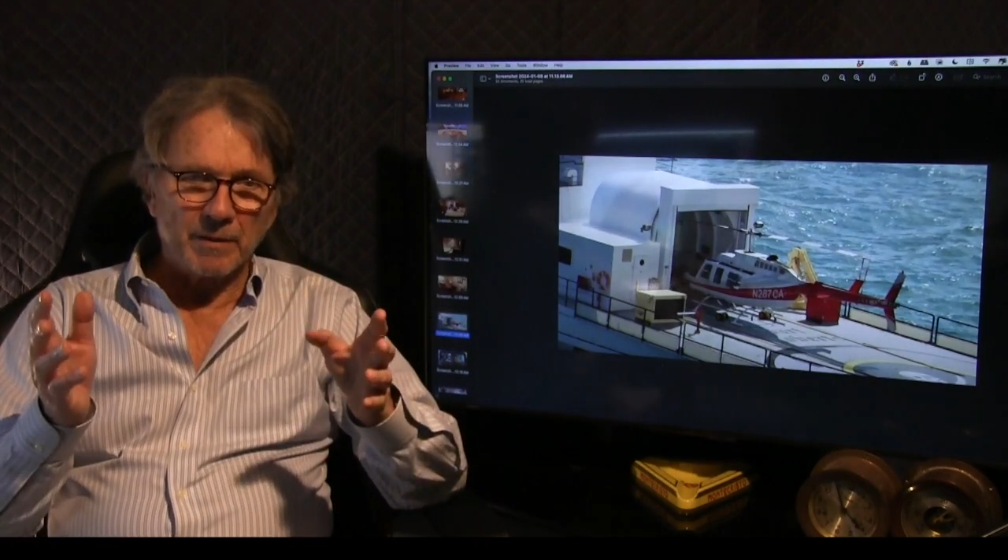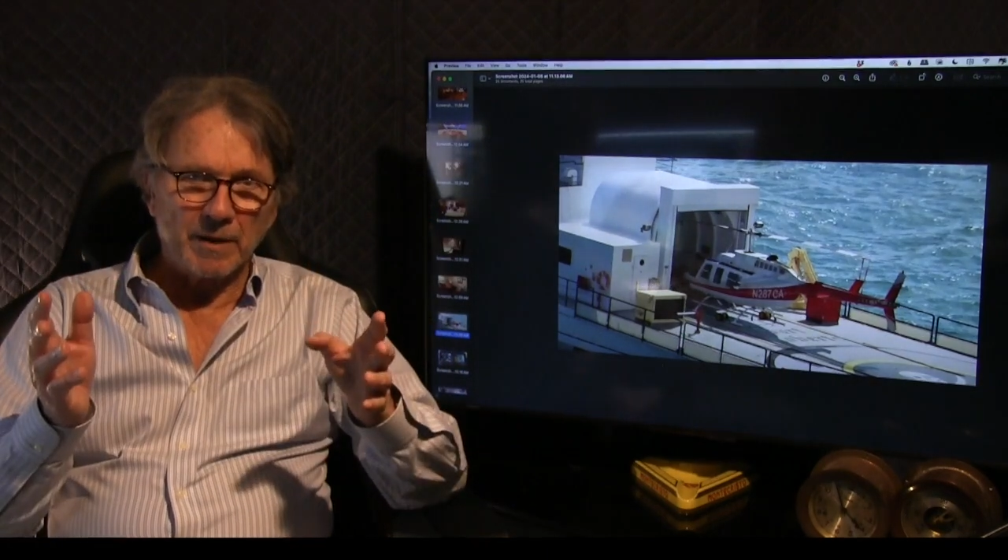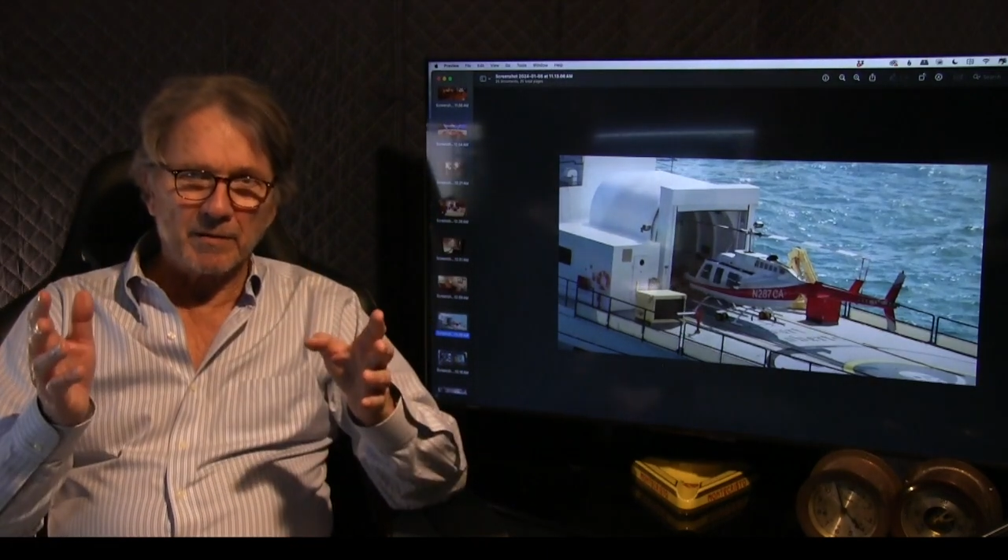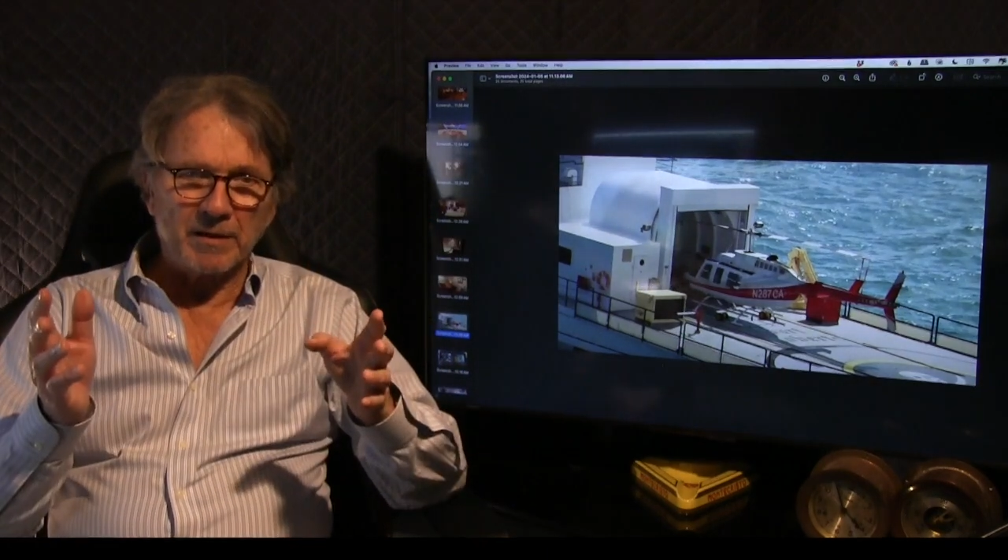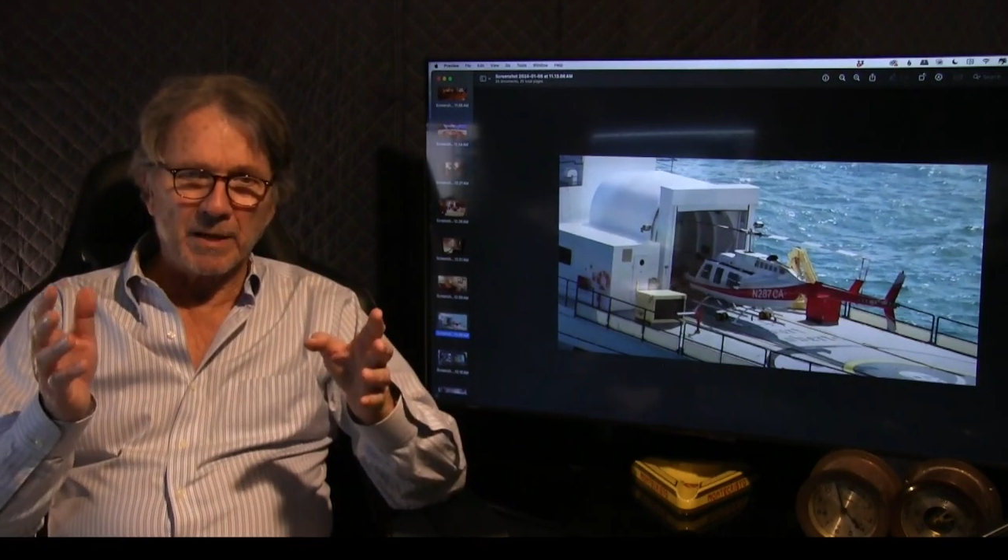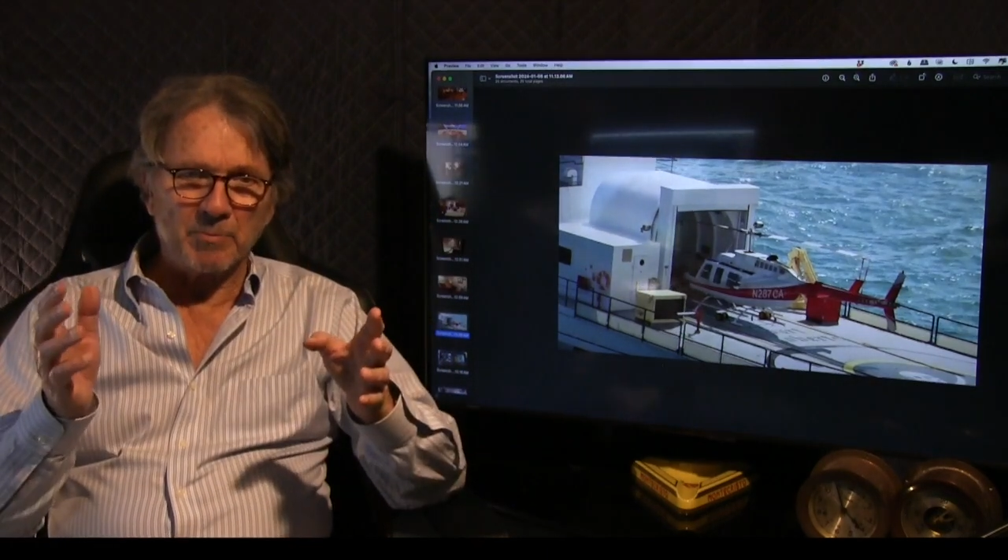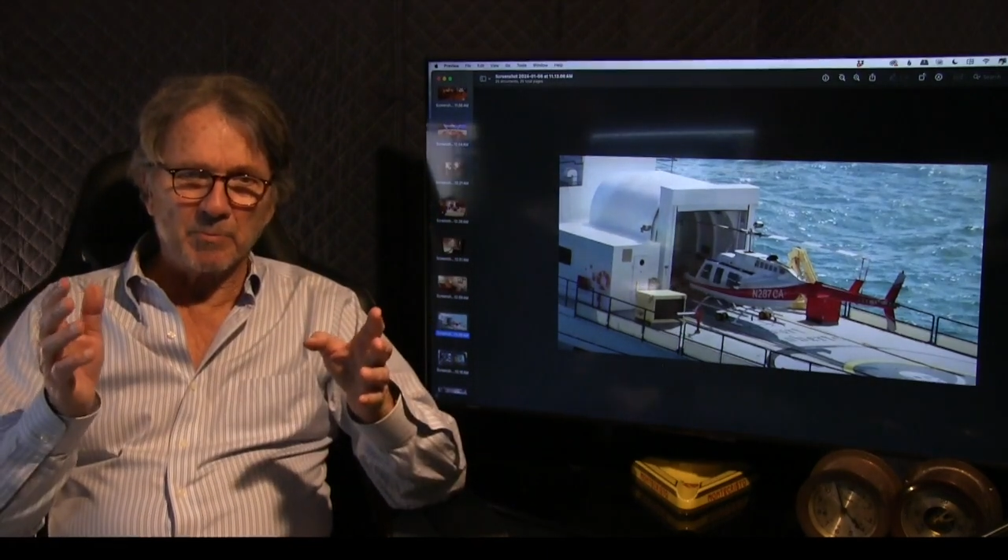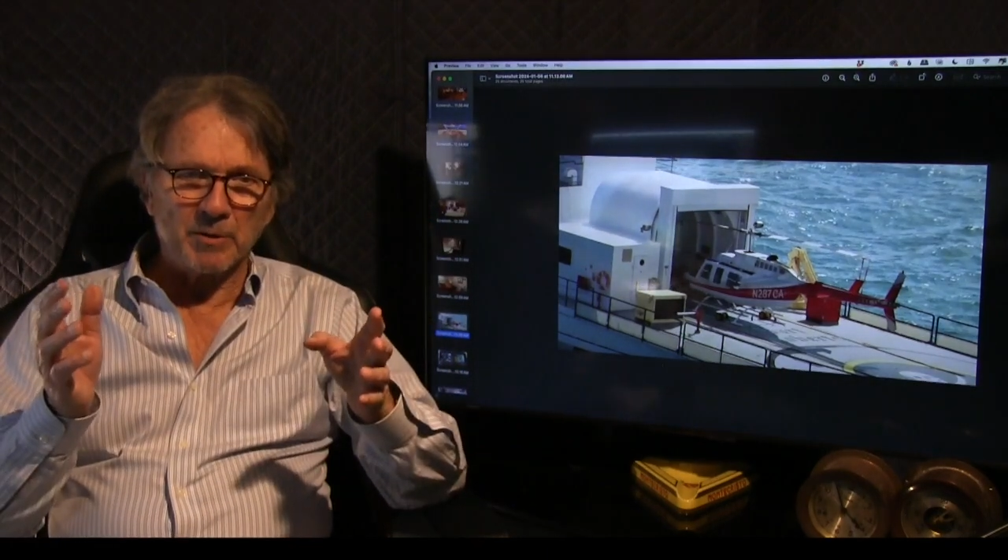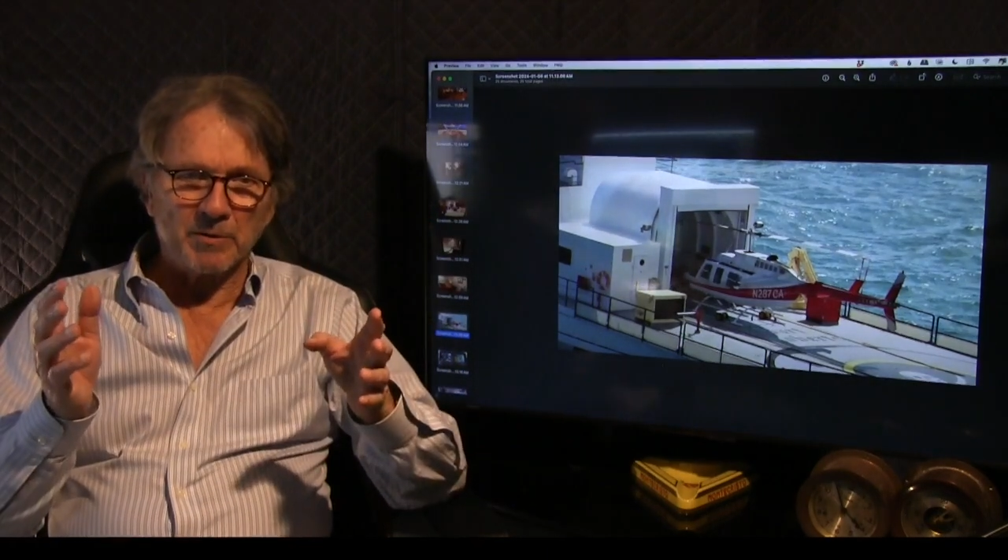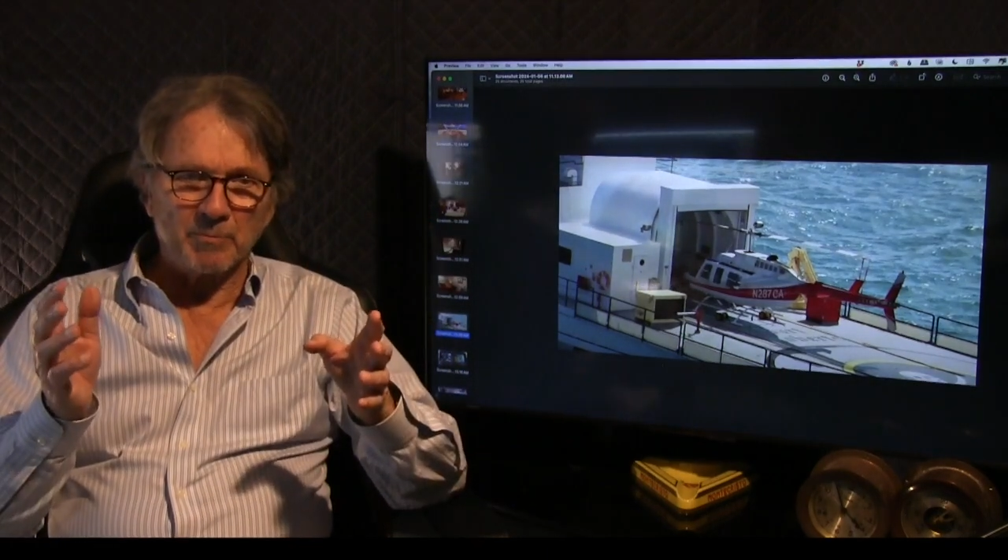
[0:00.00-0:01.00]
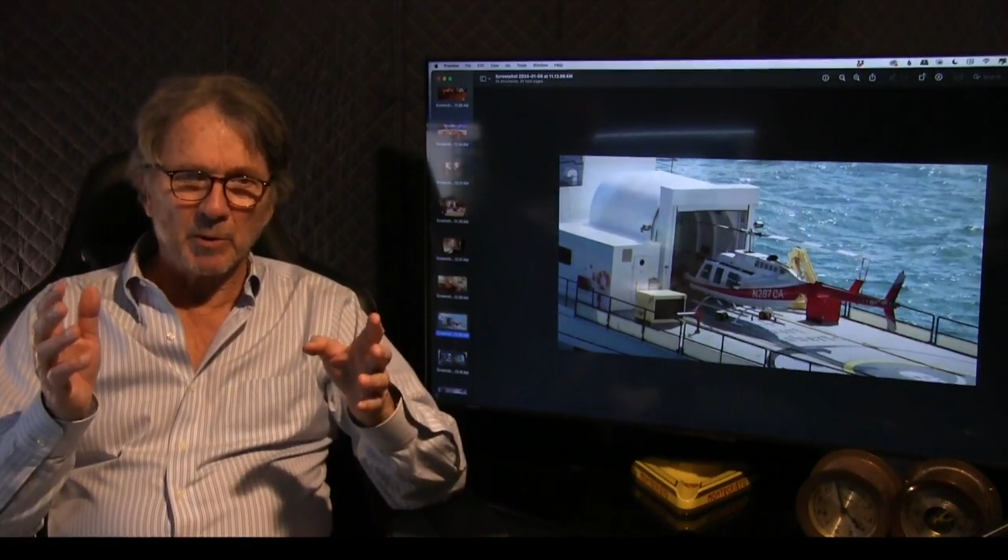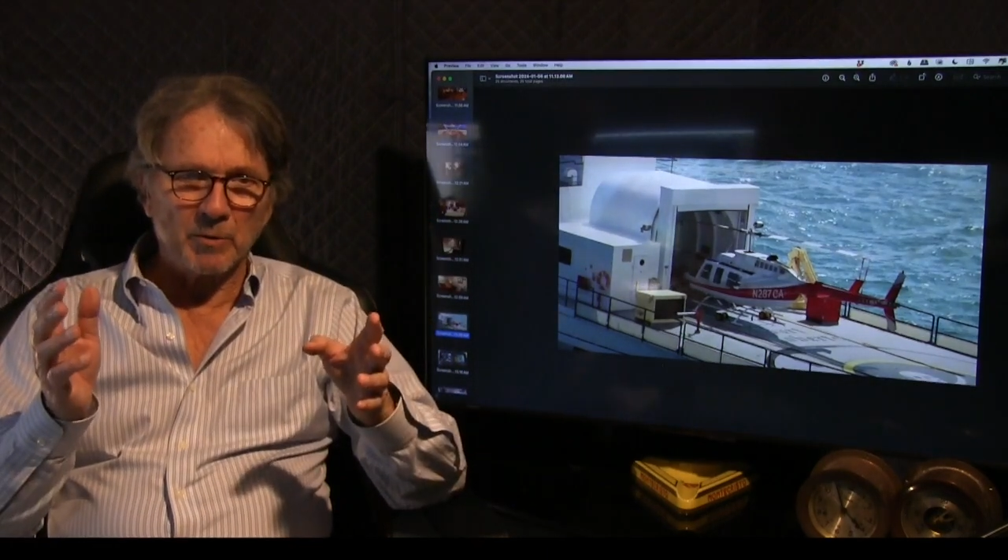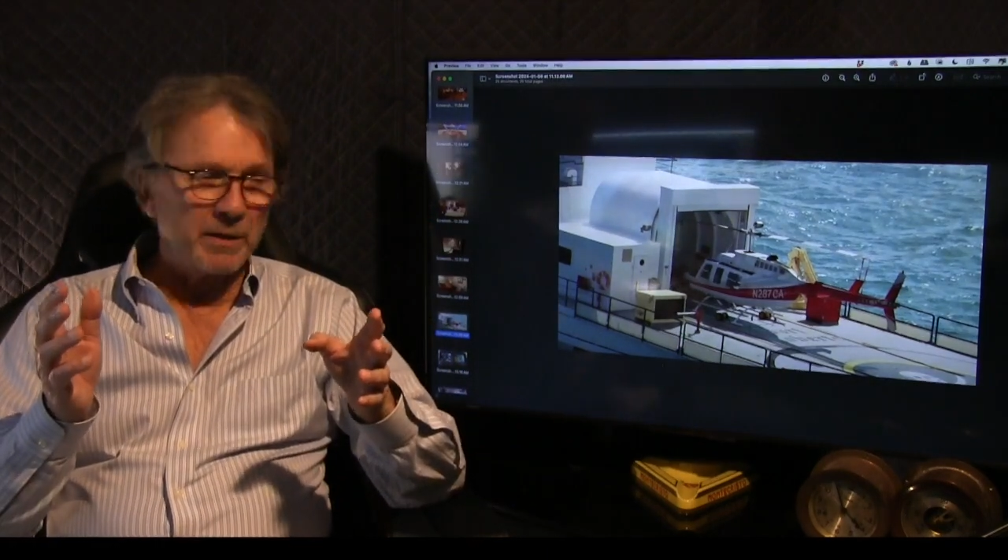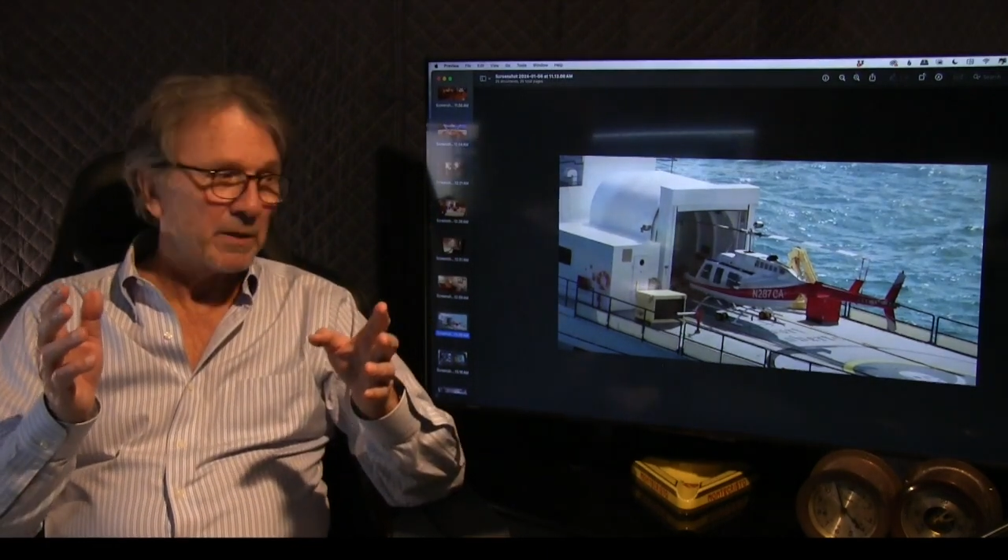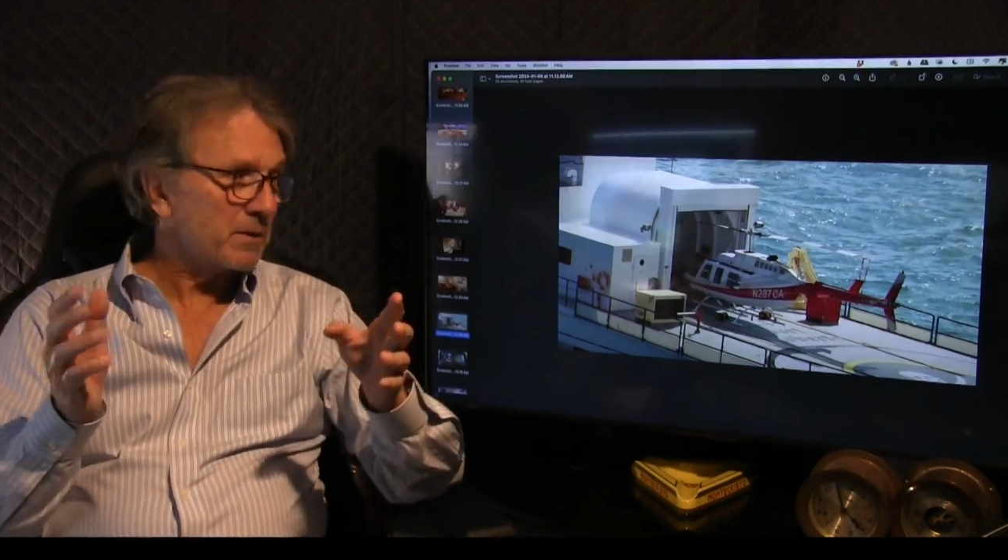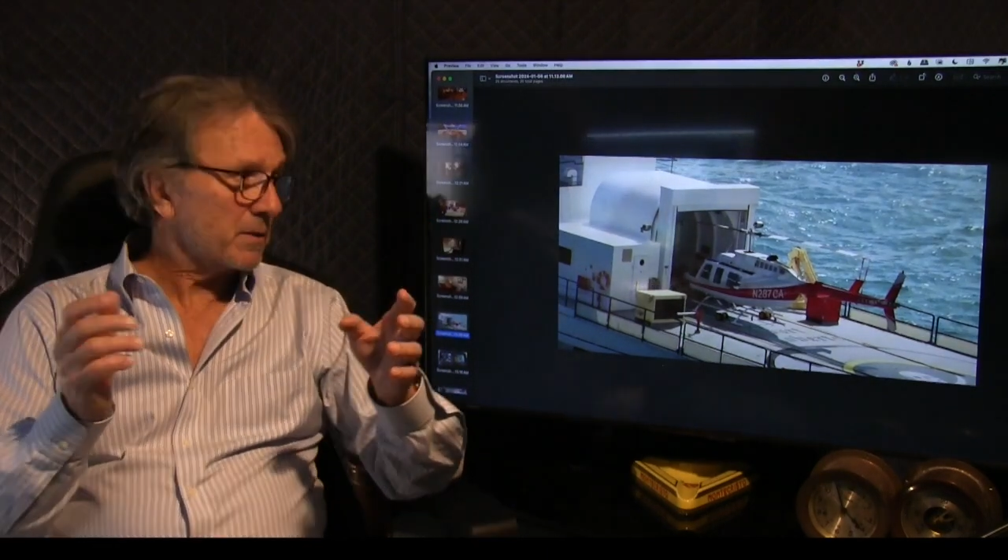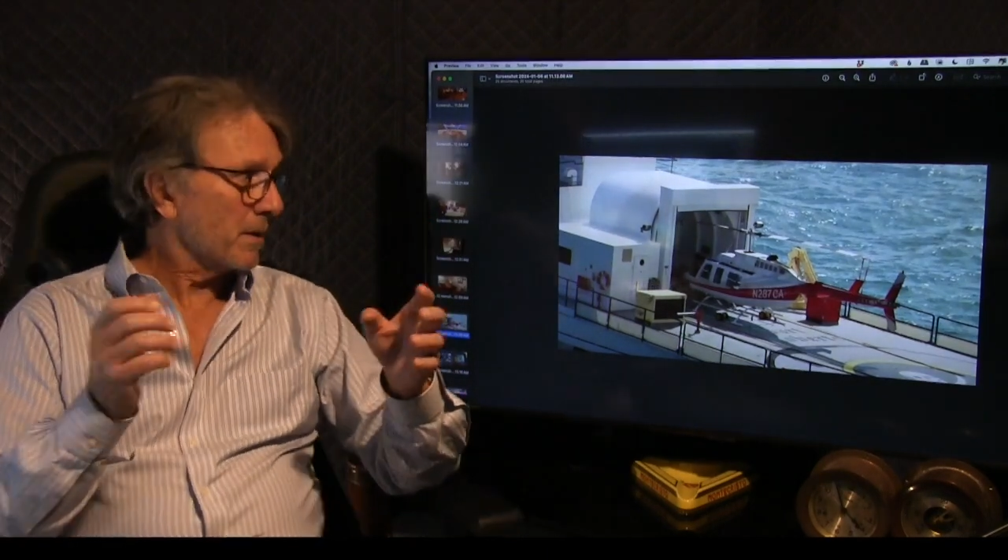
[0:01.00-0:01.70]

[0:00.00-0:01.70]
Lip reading: how capable the boat is.